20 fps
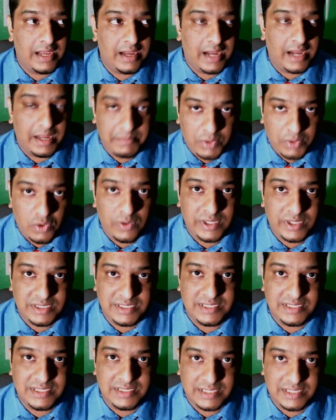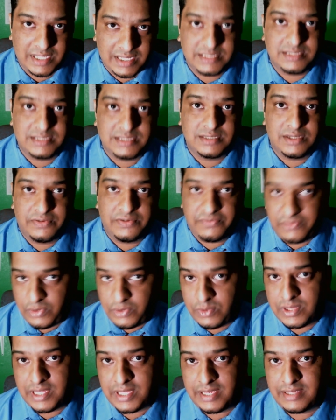I'm going to discuss a
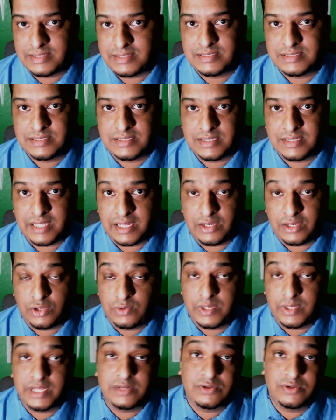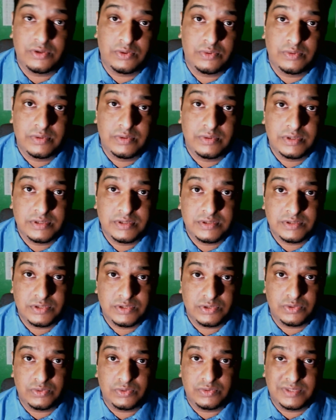few things that you can do
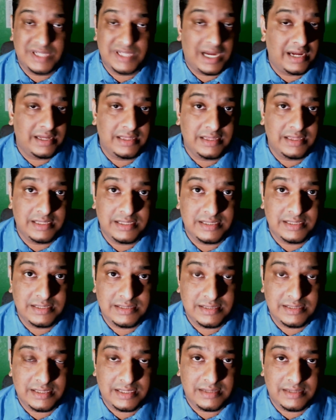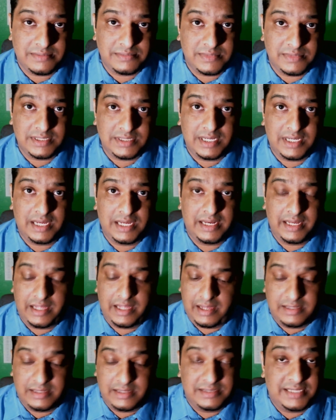to target this
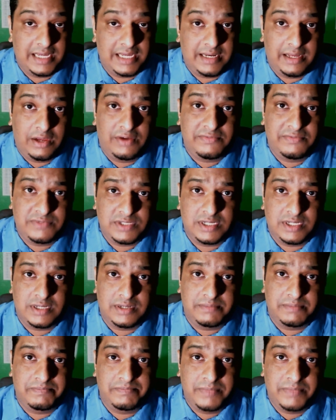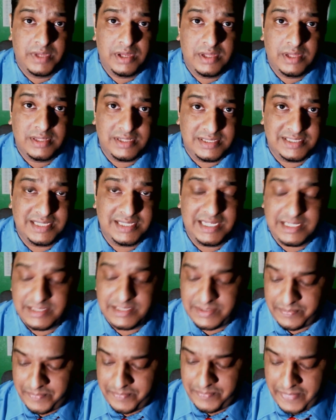area of the
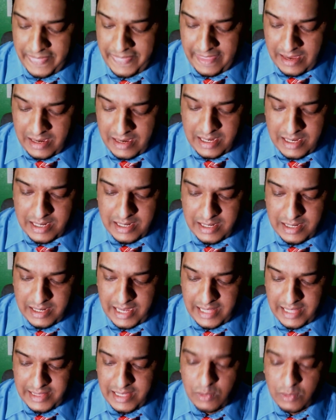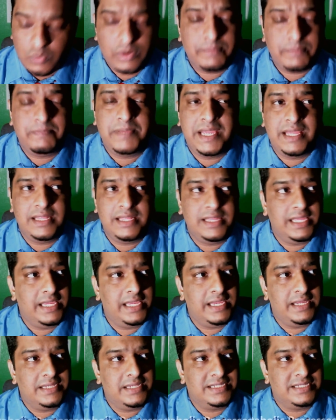disease. And that would be
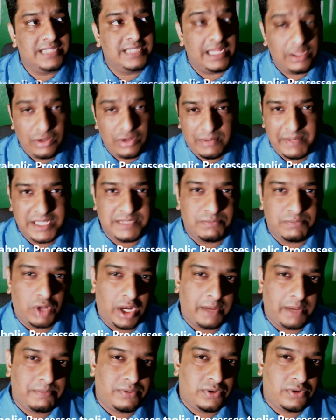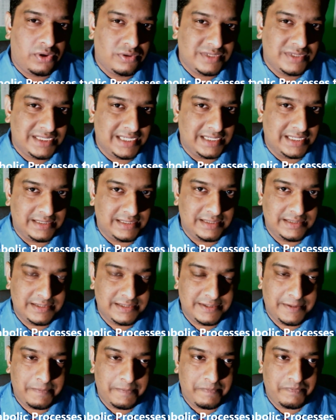the cellular metabolic
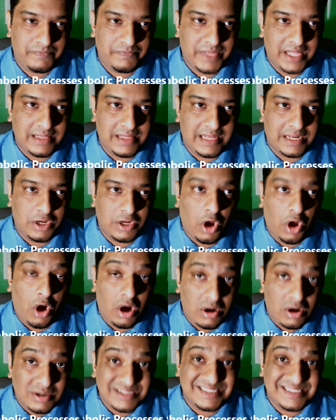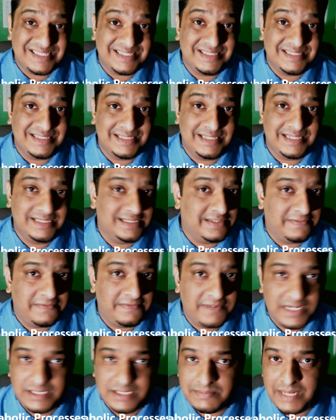processes that cause the disease in the
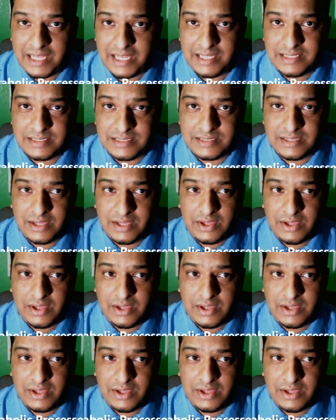first place